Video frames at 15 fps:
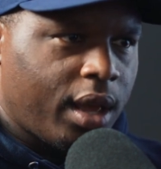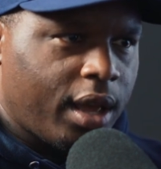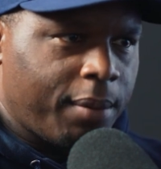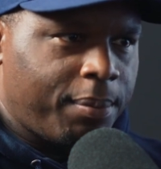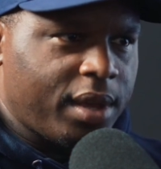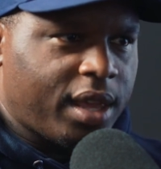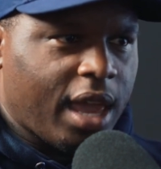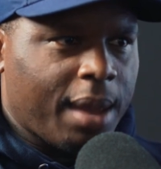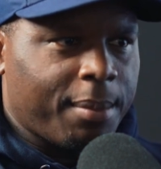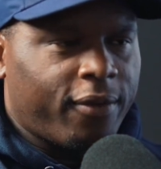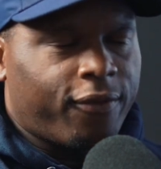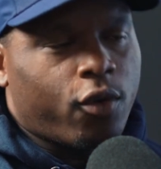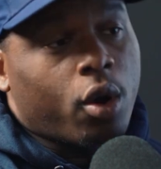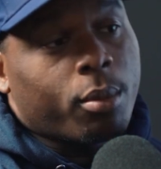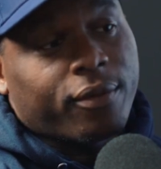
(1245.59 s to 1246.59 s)
It became a
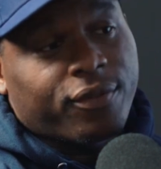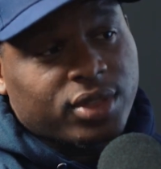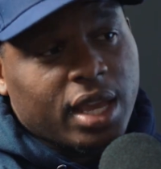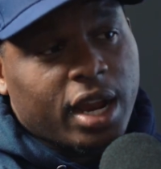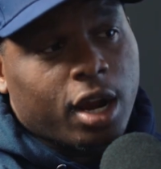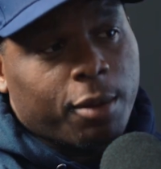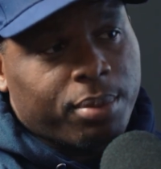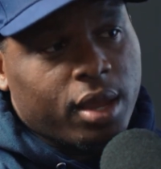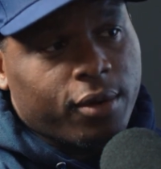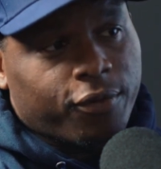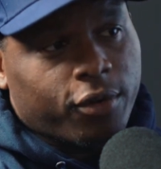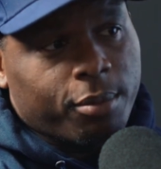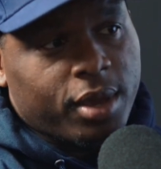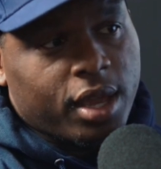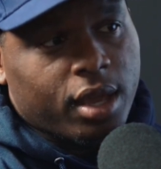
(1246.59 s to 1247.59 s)
form of therapy
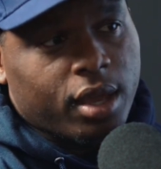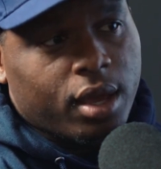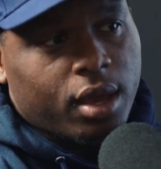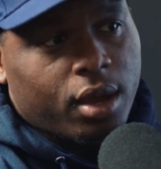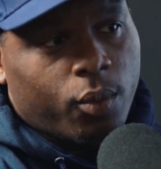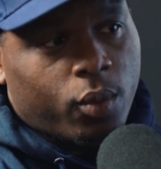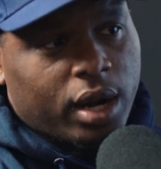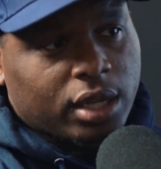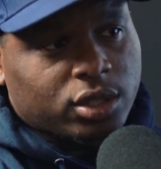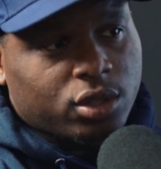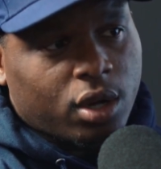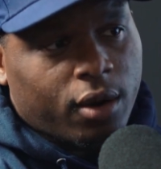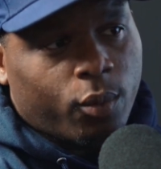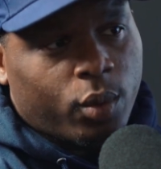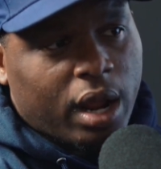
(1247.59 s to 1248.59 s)
for me when
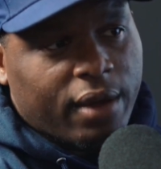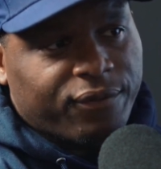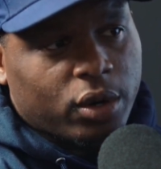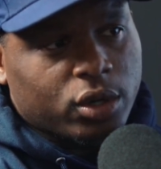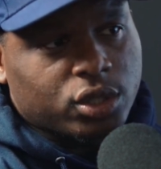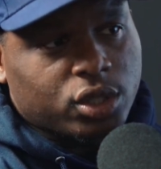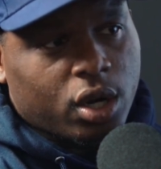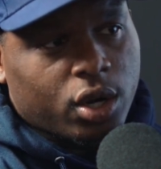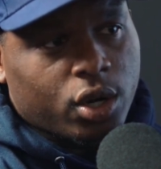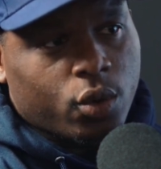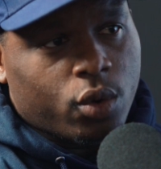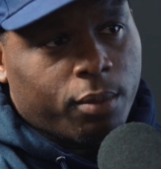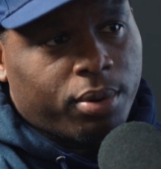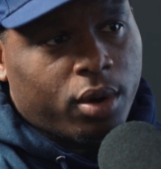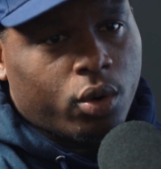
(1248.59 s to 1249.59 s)
I first started
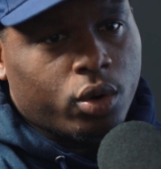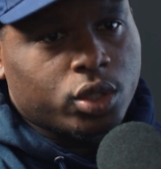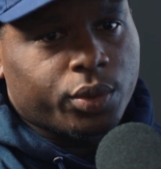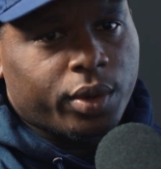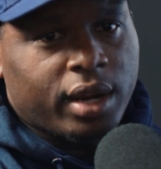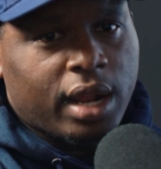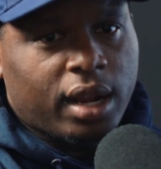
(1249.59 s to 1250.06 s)
doing poetry.